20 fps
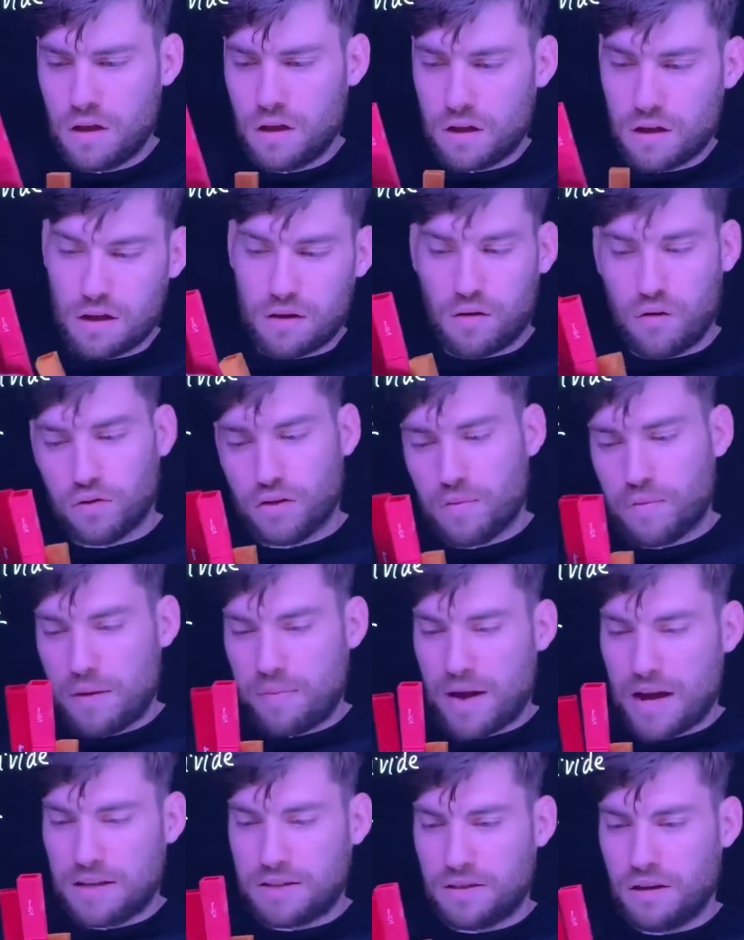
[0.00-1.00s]
I'll do it a bit
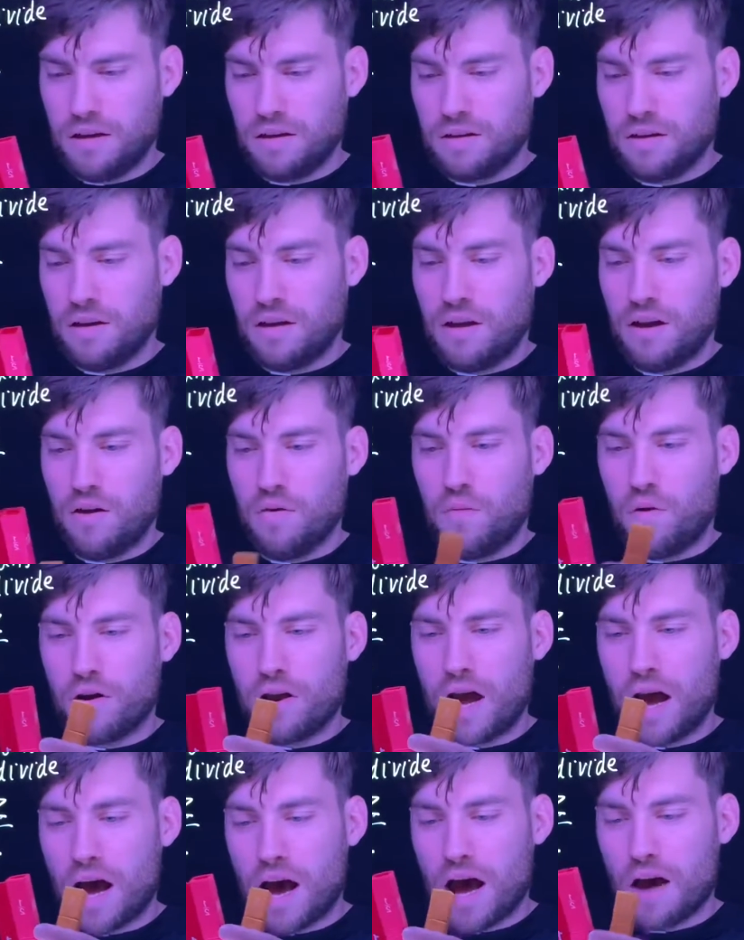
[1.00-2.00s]
better.
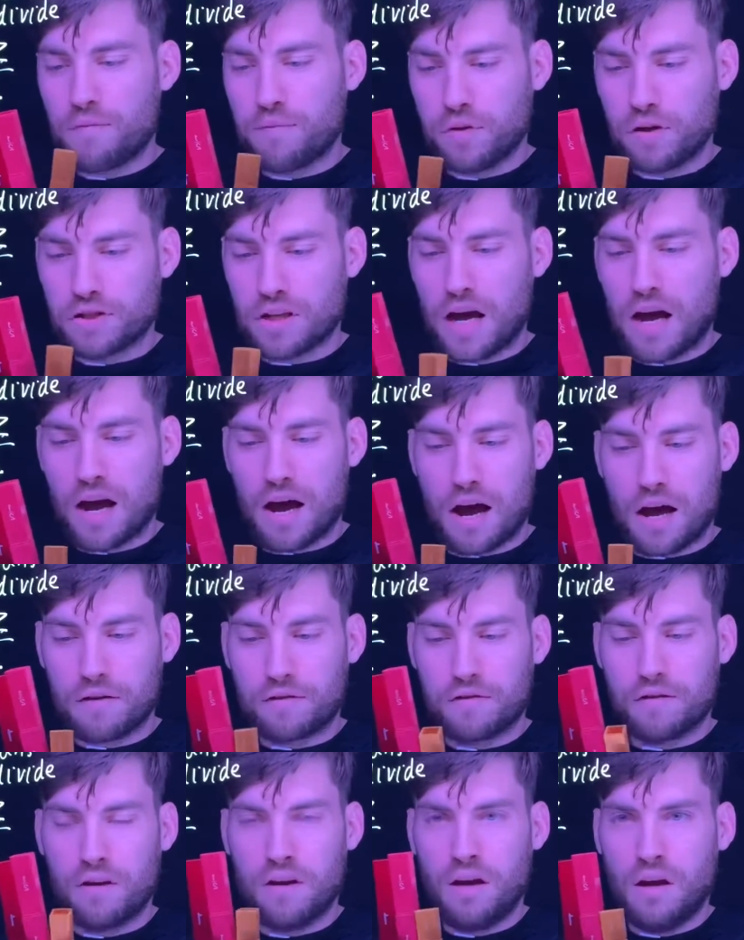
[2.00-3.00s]
1/2 plus a half
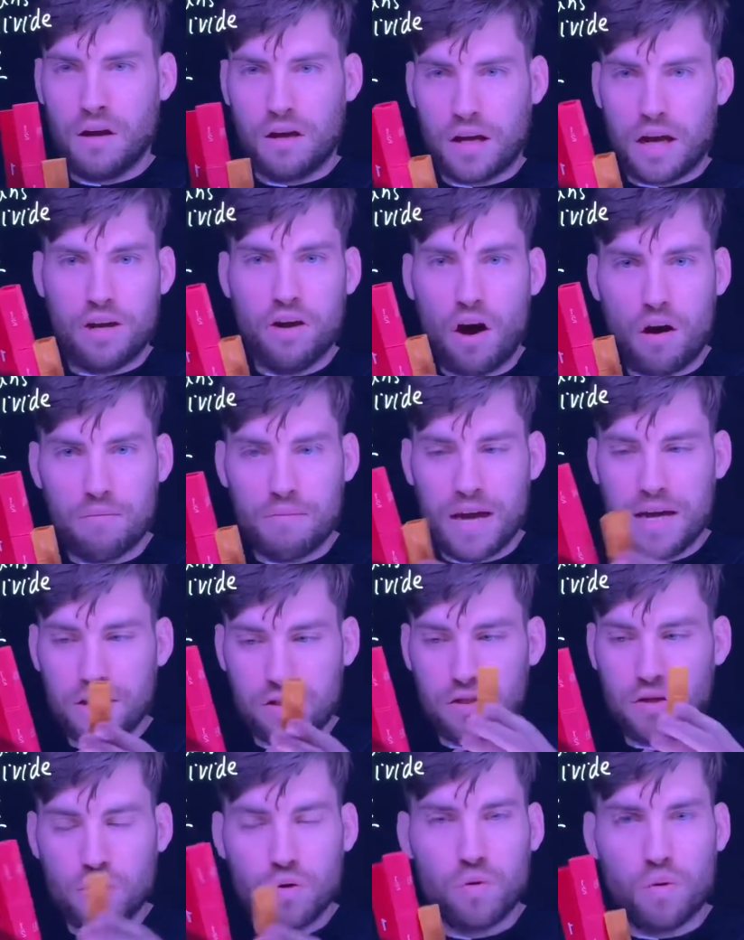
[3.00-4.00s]
cannot make
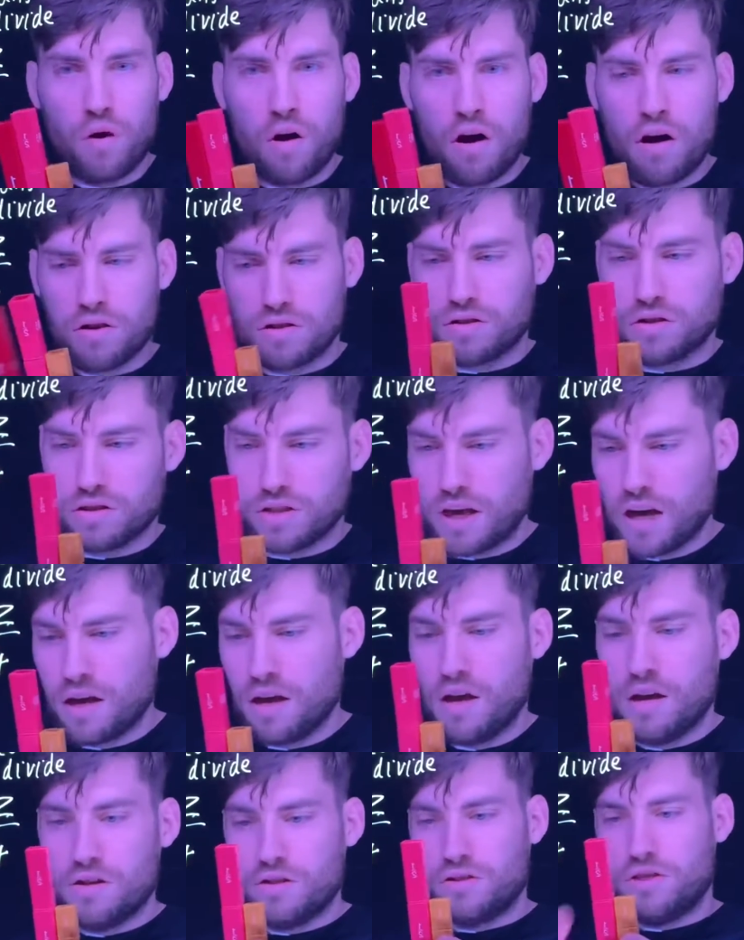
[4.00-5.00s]
2/4. Yeah,
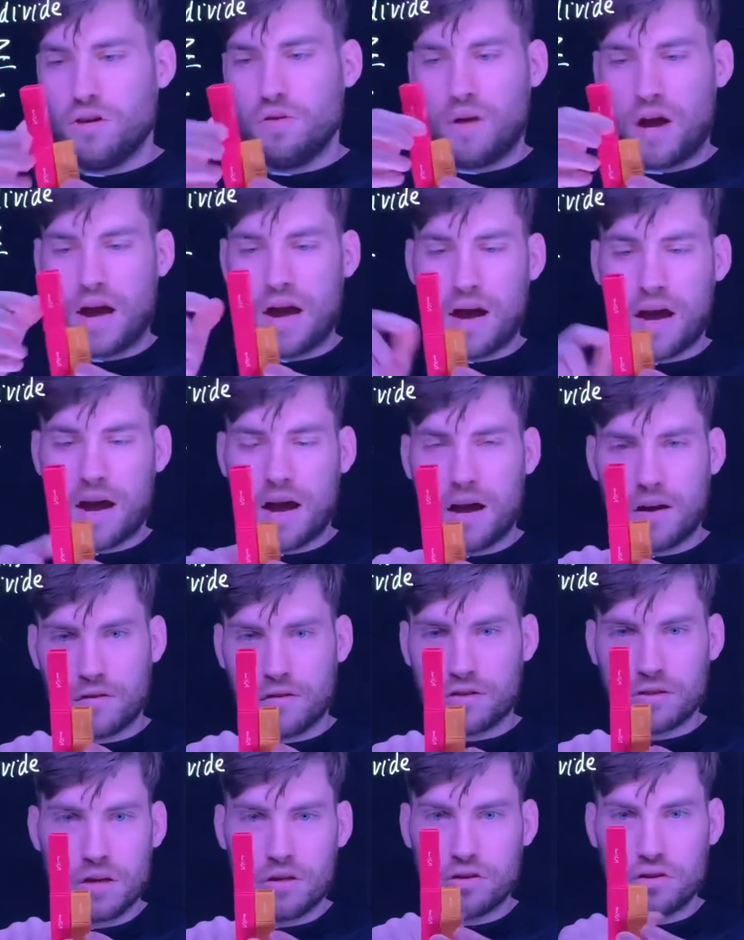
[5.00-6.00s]
2
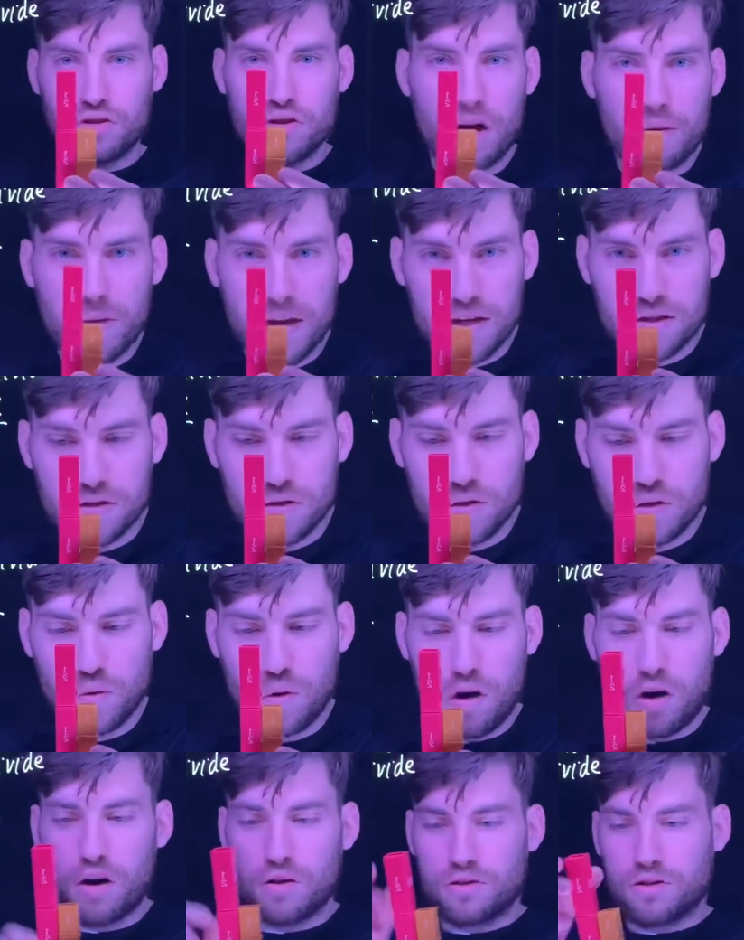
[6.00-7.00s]
halves does not make
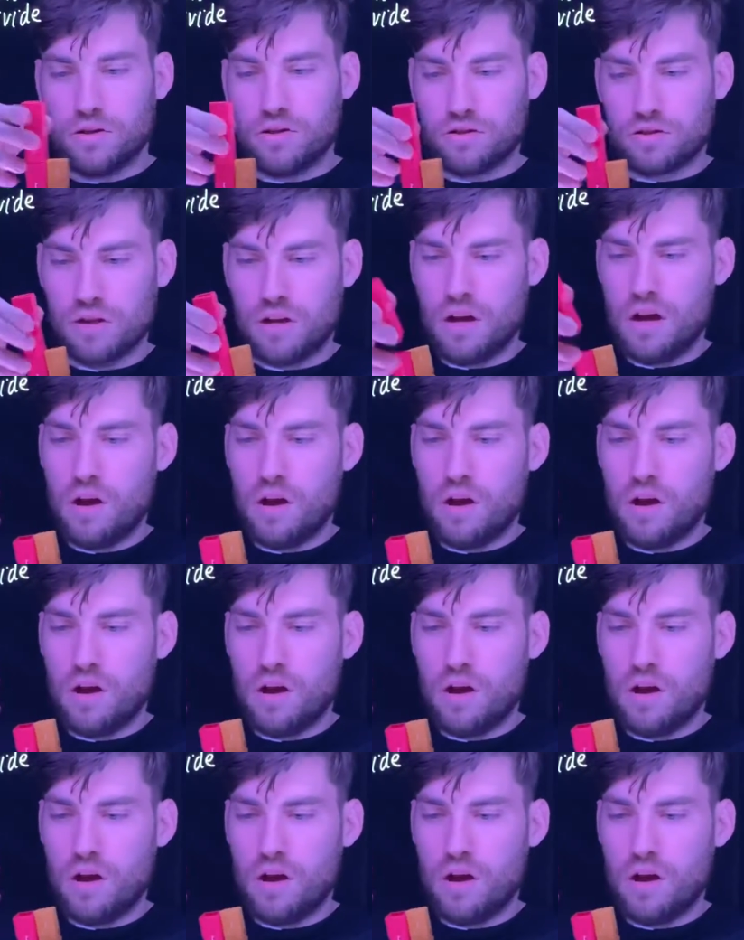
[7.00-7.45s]
2/4.